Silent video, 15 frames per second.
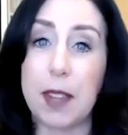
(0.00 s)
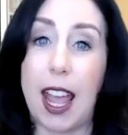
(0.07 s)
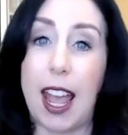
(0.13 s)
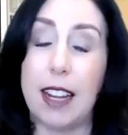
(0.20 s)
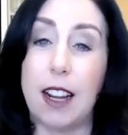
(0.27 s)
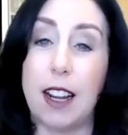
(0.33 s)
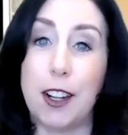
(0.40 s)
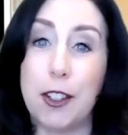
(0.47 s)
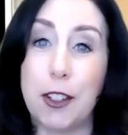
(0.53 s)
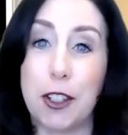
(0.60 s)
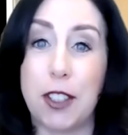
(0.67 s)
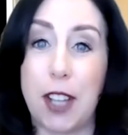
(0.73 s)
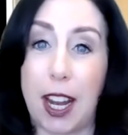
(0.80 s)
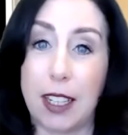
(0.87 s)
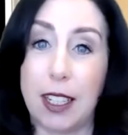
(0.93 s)
and
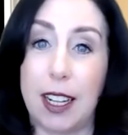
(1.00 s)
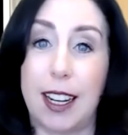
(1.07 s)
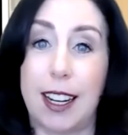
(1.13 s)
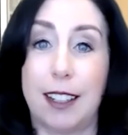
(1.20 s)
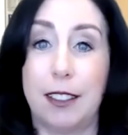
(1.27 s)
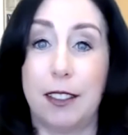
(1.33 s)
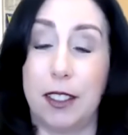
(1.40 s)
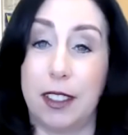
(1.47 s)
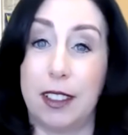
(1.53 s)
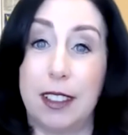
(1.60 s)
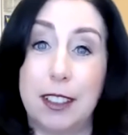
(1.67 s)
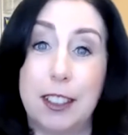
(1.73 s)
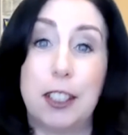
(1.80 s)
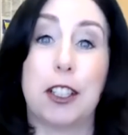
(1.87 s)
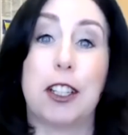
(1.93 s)
understanding
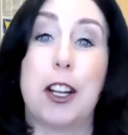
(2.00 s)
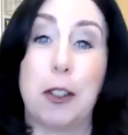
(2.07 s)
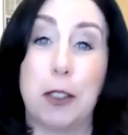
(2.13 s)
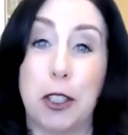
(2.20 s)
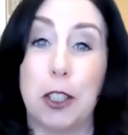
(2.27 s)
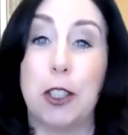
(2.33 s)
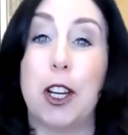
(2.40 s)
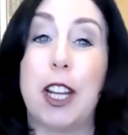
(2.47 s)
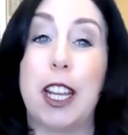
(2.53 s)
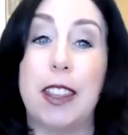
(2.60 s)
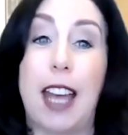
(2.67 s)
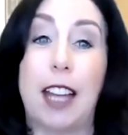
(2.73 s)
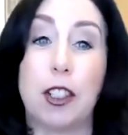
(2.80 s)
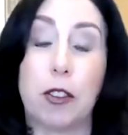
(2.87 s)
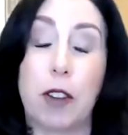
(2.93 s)
to you know to look in
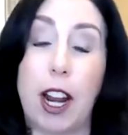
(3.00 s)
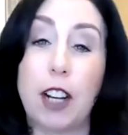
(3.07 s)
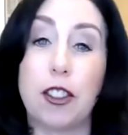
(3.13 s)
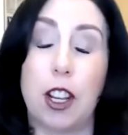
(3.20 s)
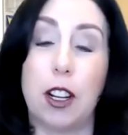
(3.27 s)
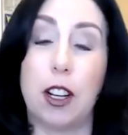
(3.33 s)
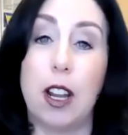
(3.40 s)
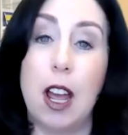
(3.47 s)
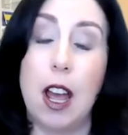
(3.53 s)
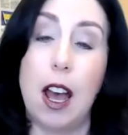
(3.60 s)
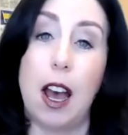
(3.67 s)
that direction.